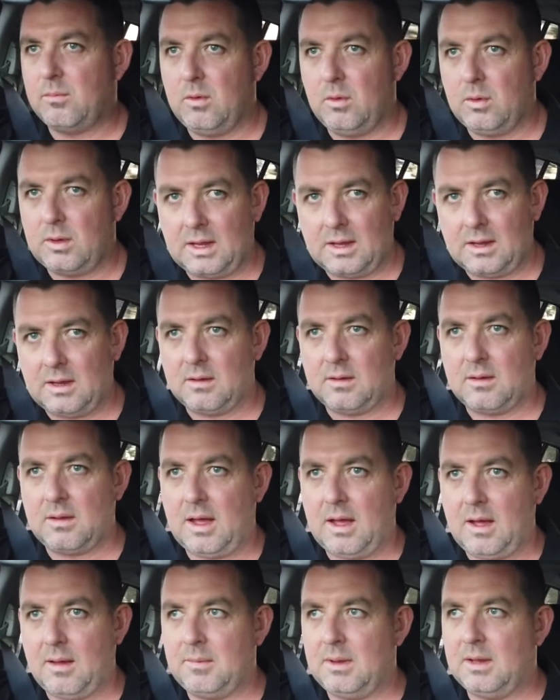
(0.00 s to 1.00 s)
looking
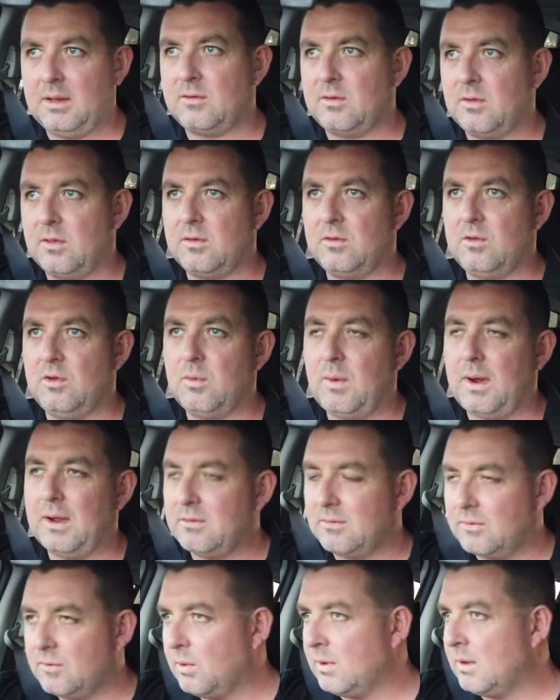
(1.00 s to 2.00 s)
um, into the new
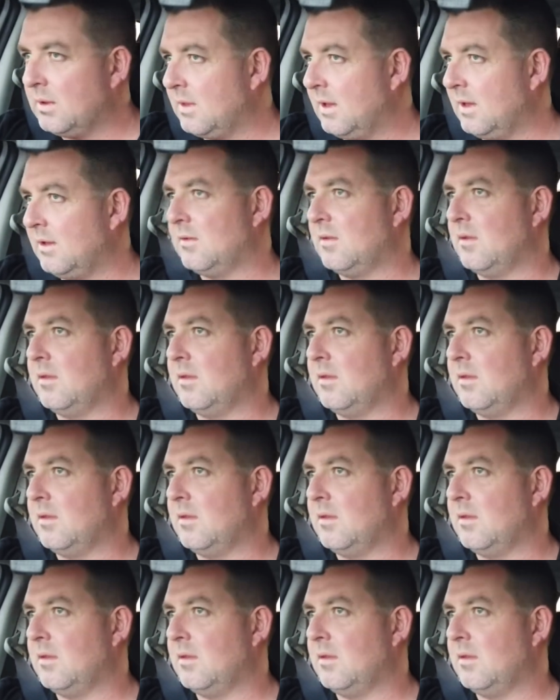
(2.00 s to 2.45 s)
ways of doing things,